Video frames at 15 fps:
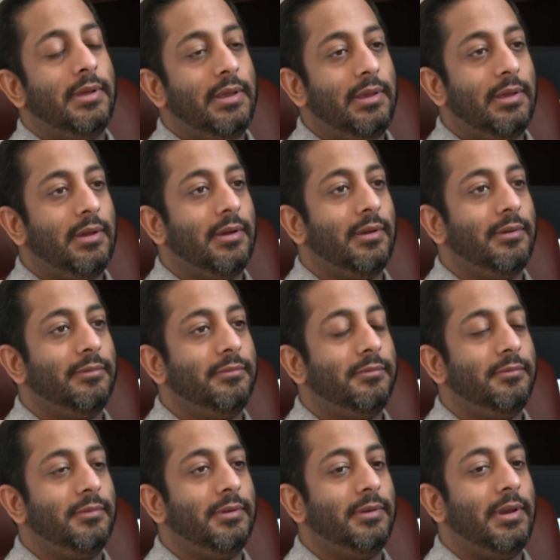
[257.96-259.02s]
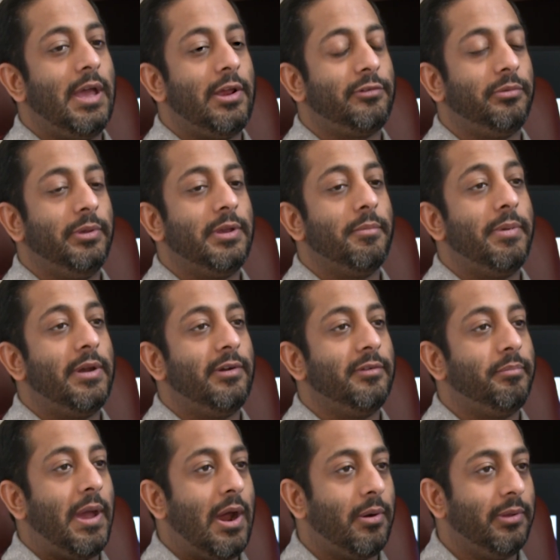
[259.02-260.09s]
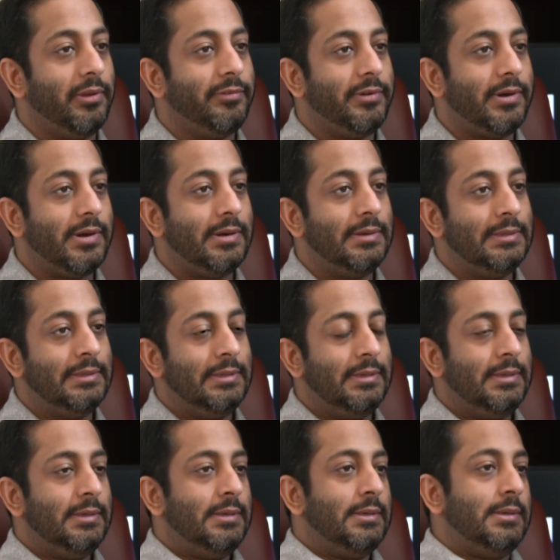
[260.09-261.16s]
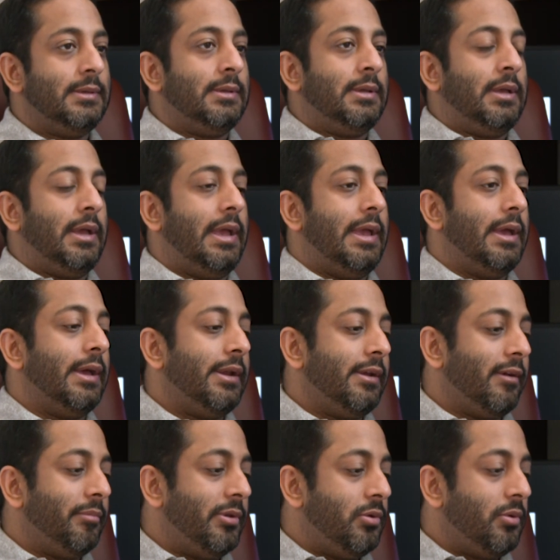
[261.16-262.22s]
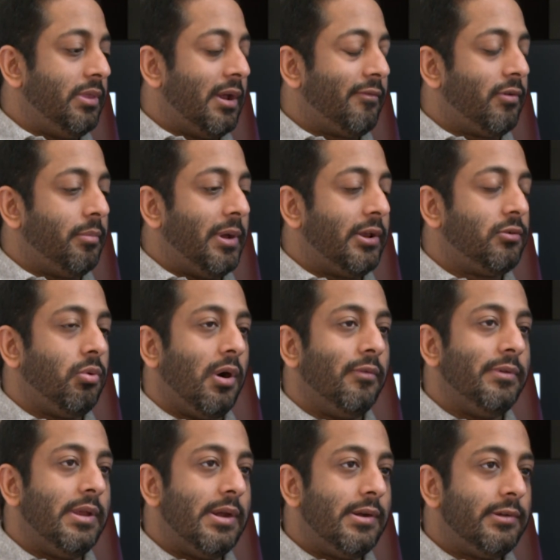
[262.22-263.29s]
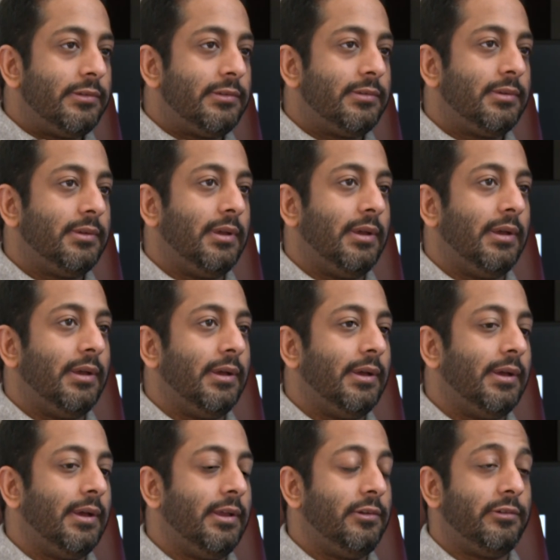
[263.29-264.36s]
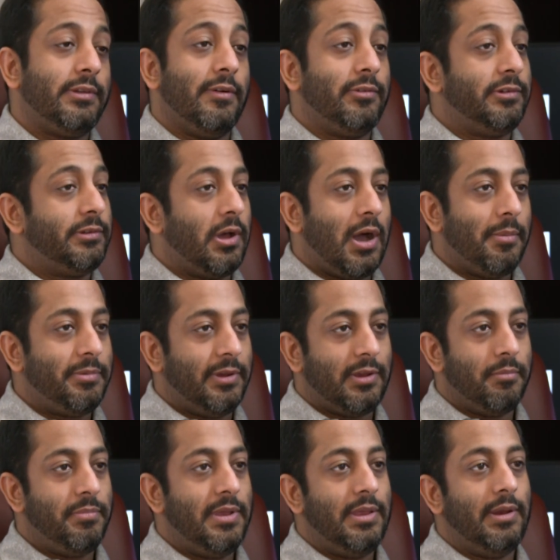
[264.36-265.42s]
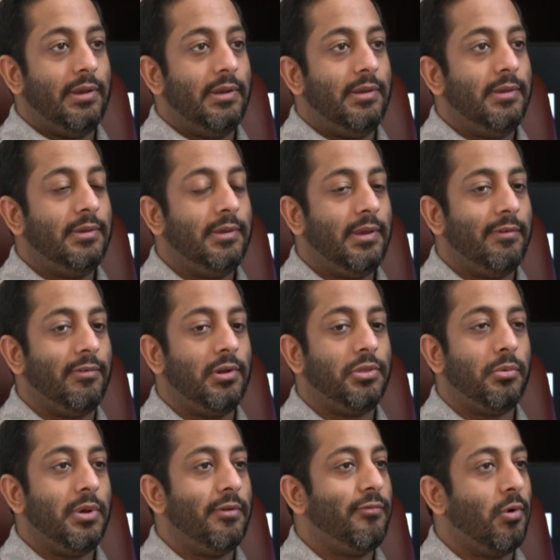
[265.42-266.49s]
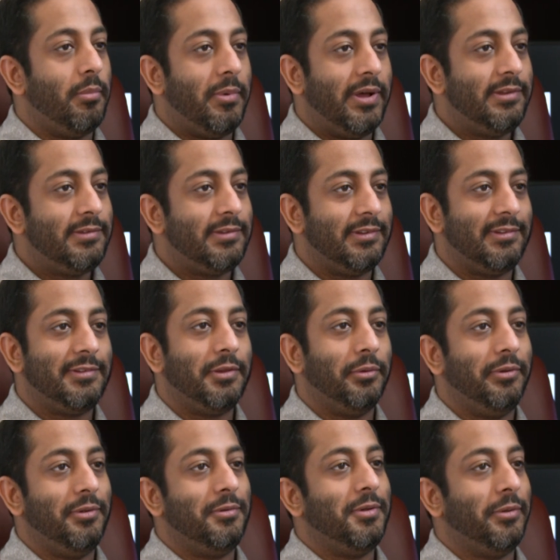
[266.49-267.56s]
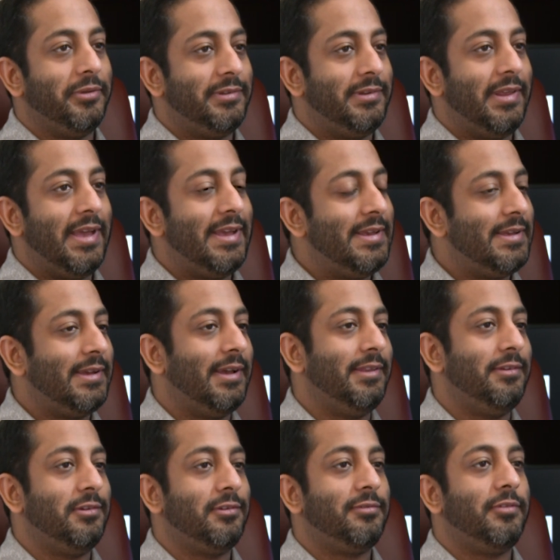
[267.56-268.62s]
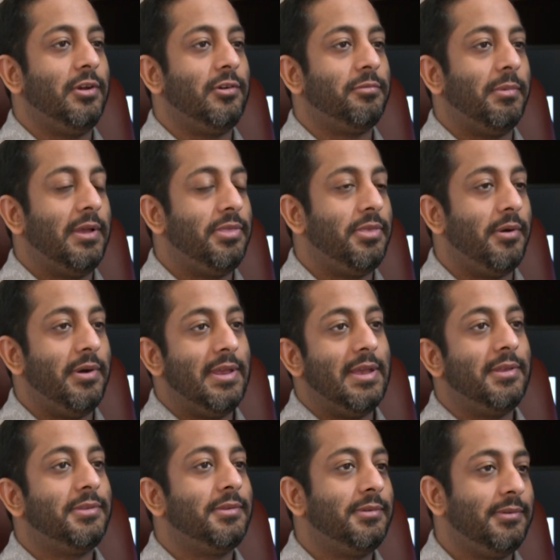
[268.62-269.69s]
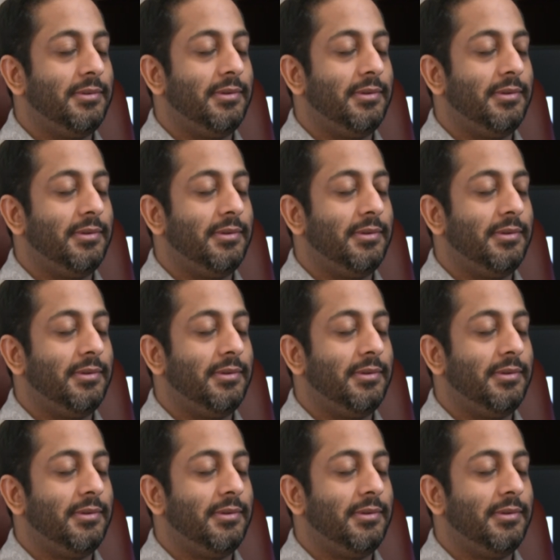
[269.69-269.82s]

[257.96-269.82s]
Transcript: a nationally competitive powerlifter. And I've been doing that for about 12 years. I just never stopped. I competed every 3 to 4 months and still do till this day. I just finished my 30th